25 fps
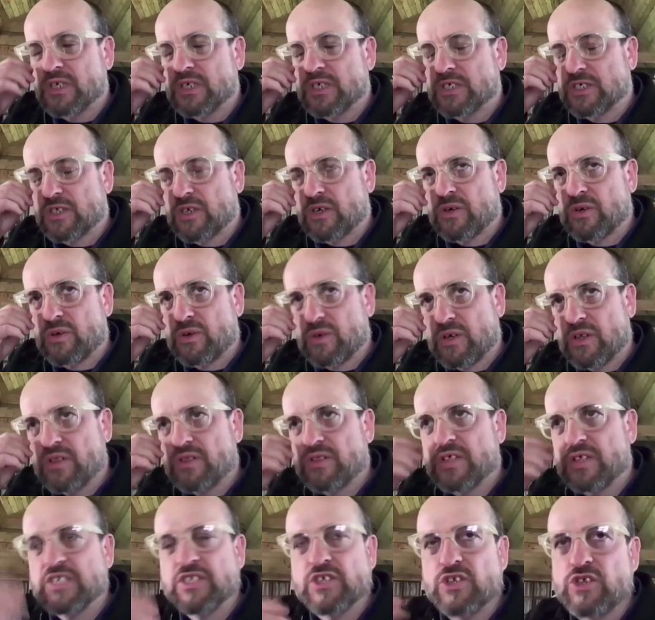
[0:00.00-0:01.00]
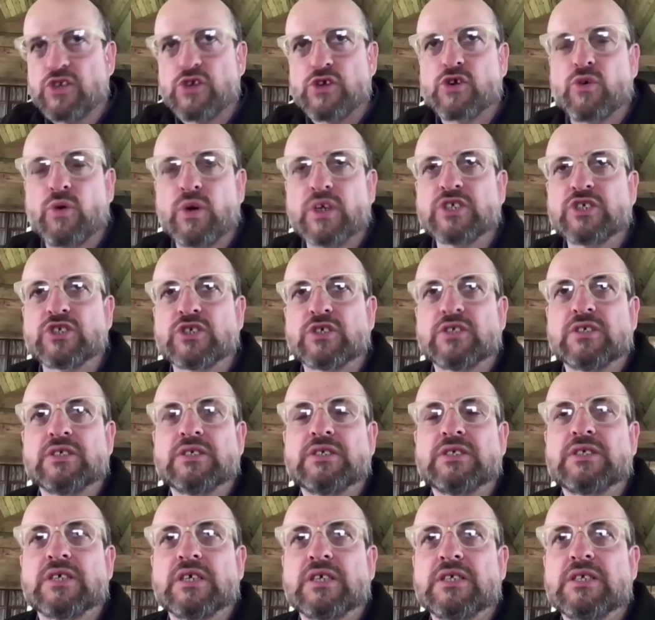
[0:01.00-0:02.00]
So these are new
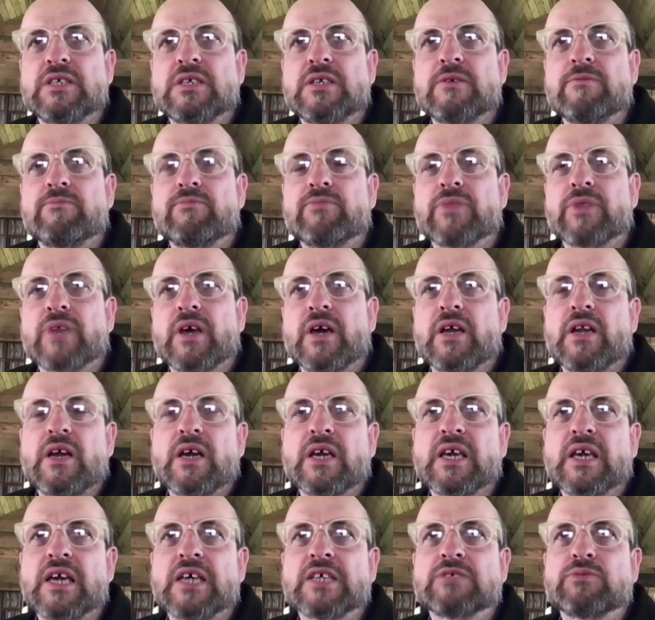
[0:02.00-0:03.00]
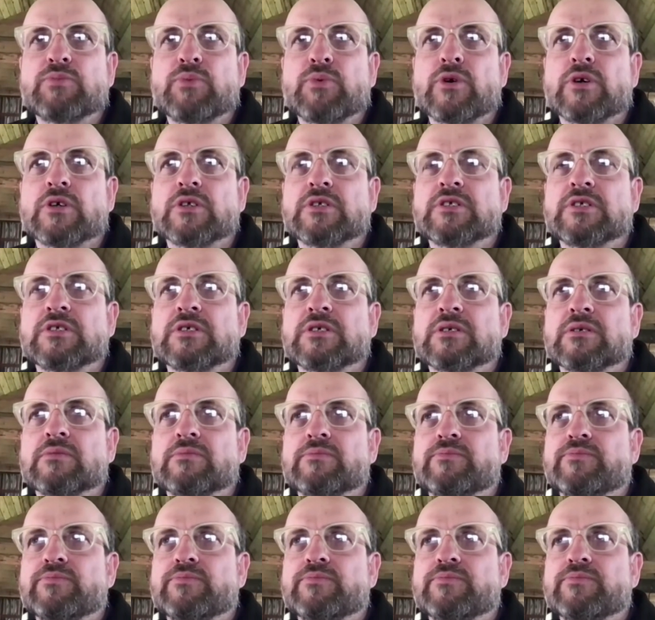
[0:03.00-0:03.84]
questions, and I guess what